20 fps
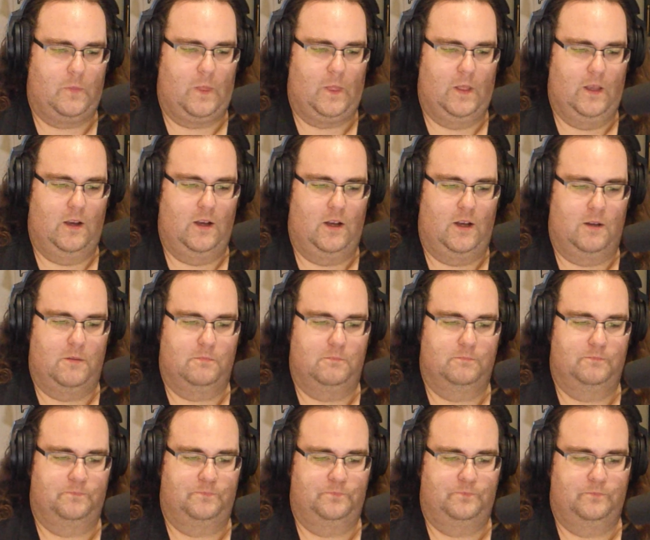um,
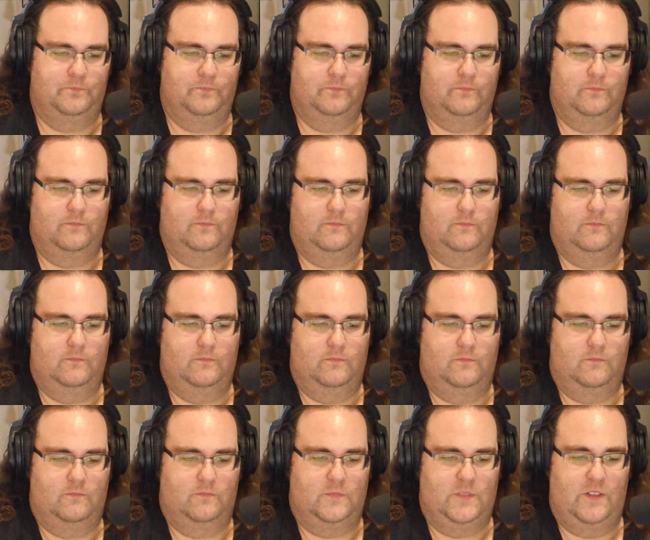
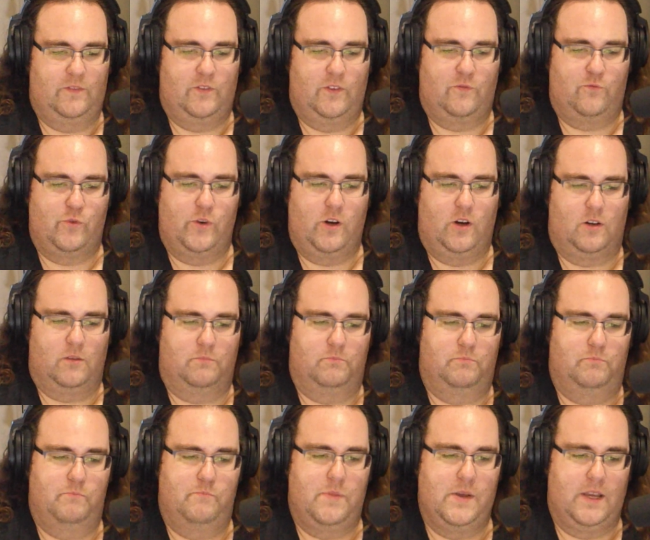even if we are
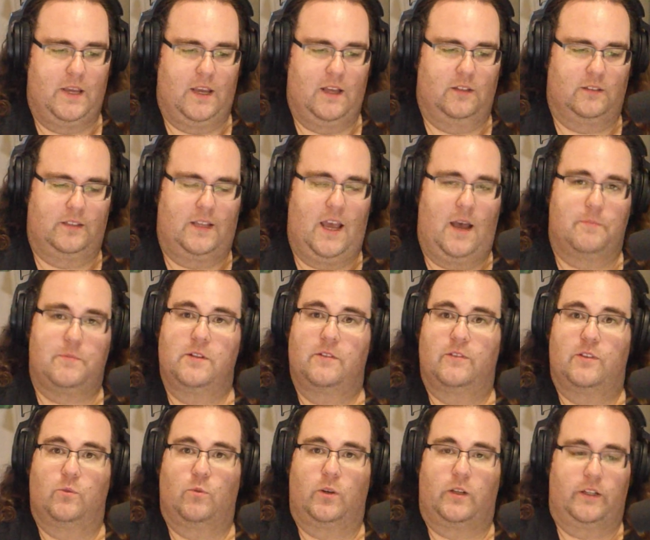being held captive
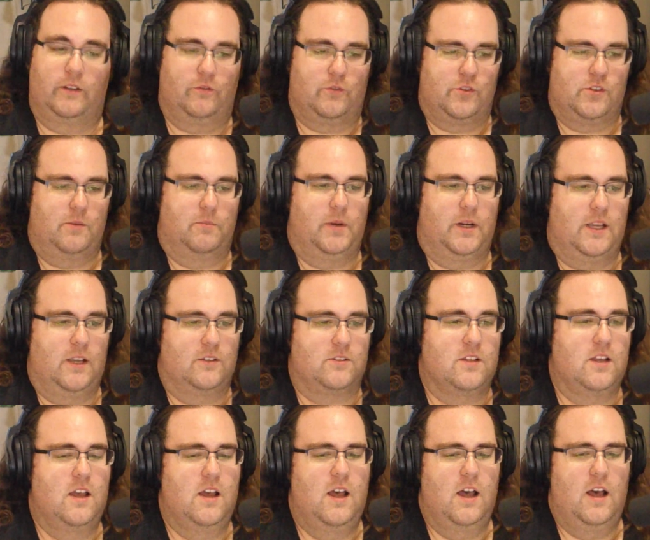and working for somebody else.
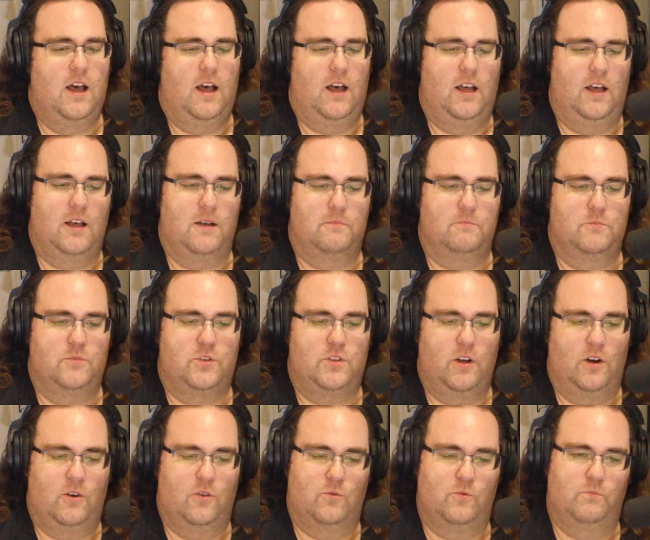
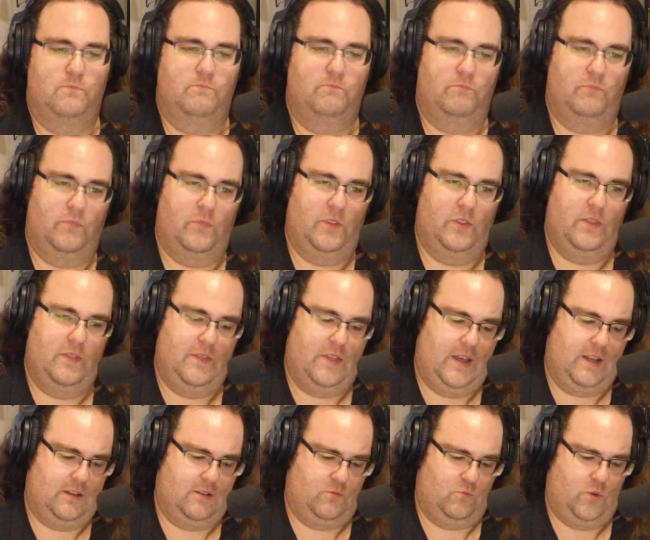So
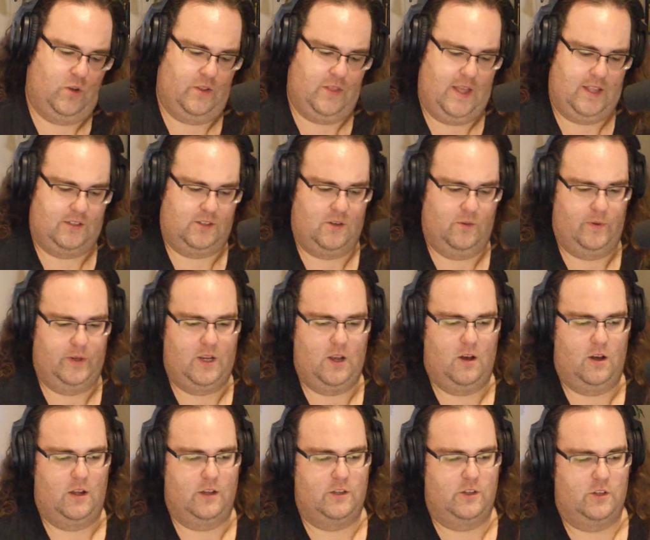that while that's going
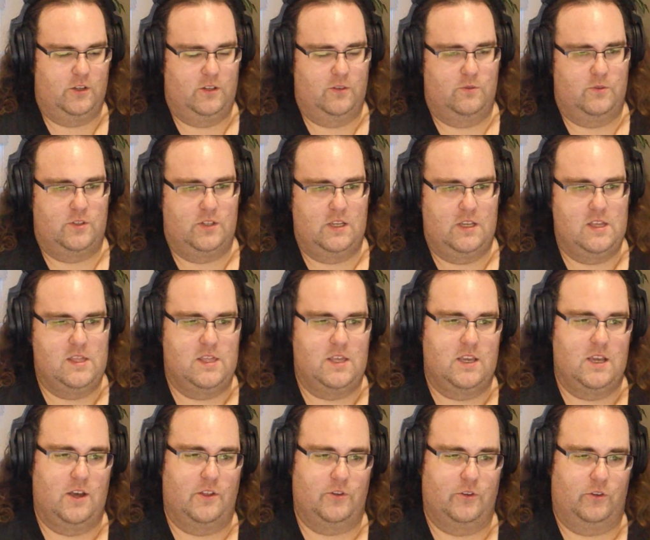on, you see
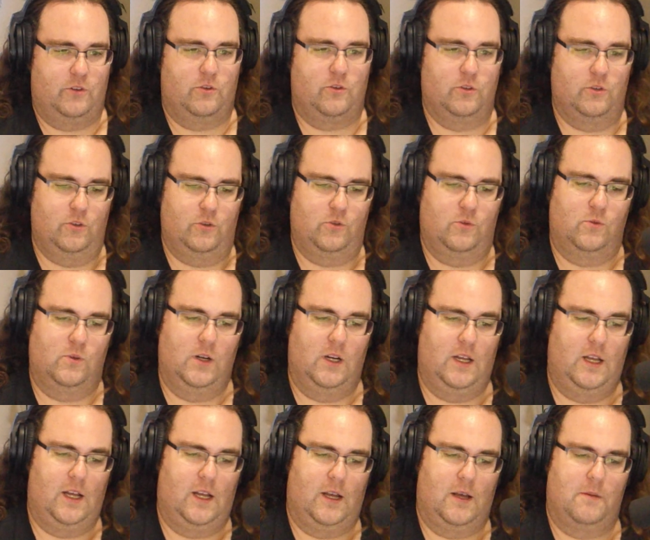the other crew
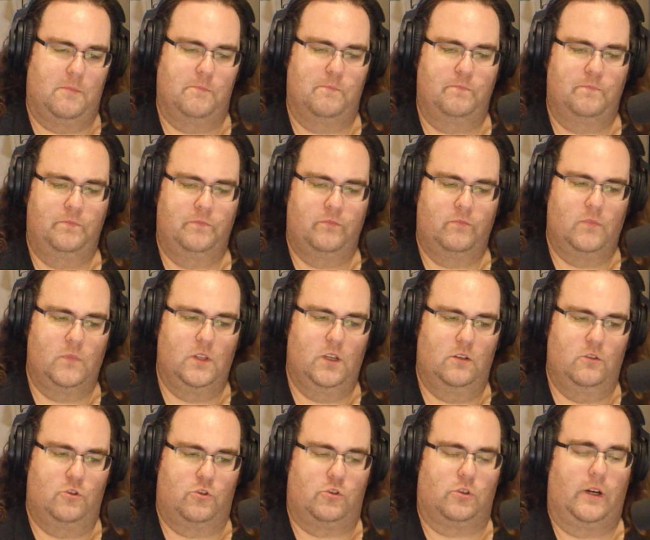
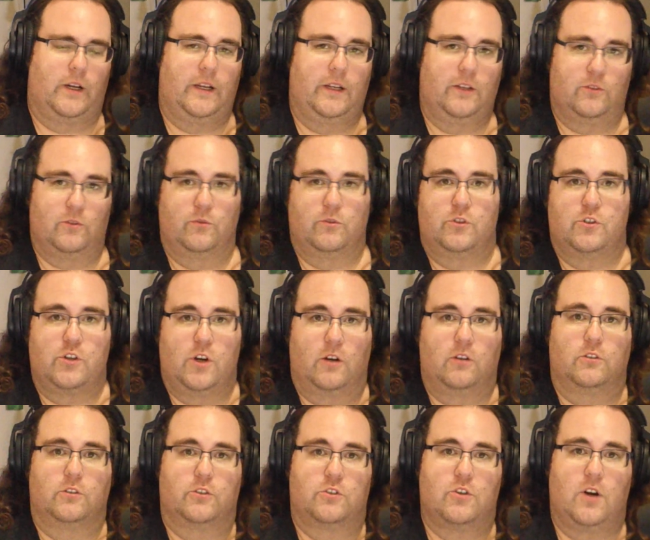trekking through the
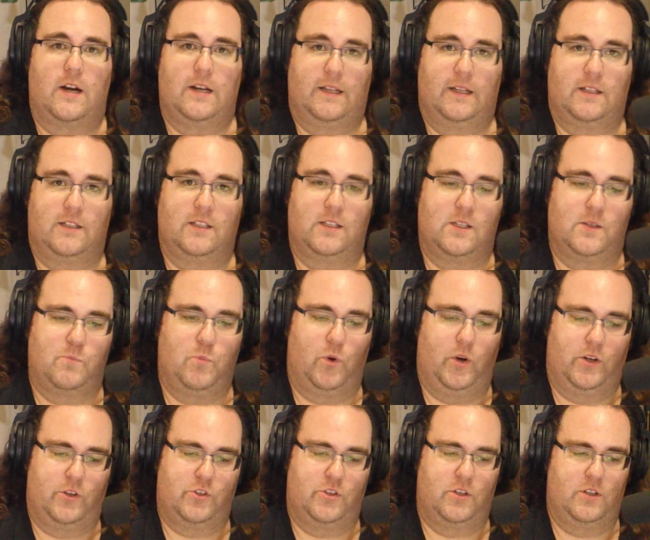jungle to try to get to this
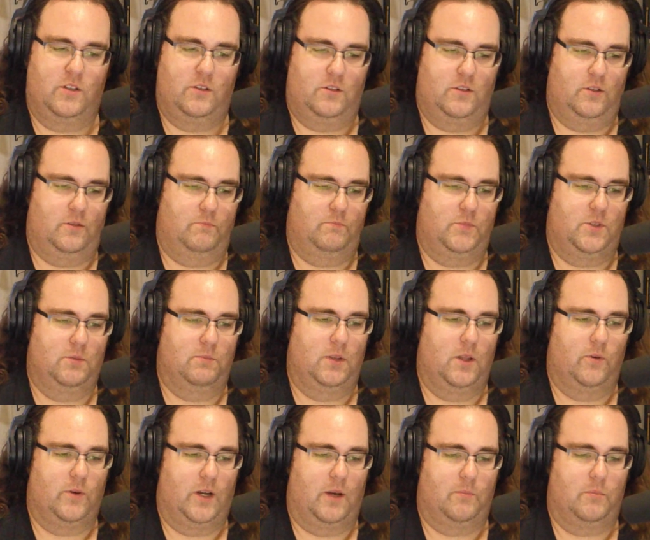bridge to
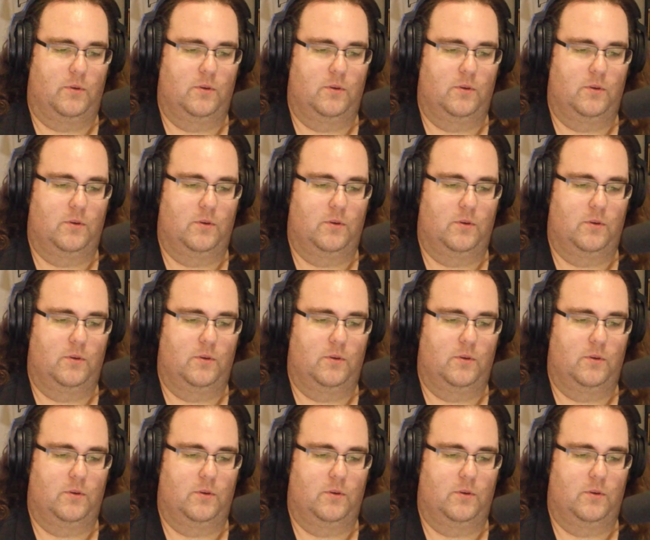blow it up.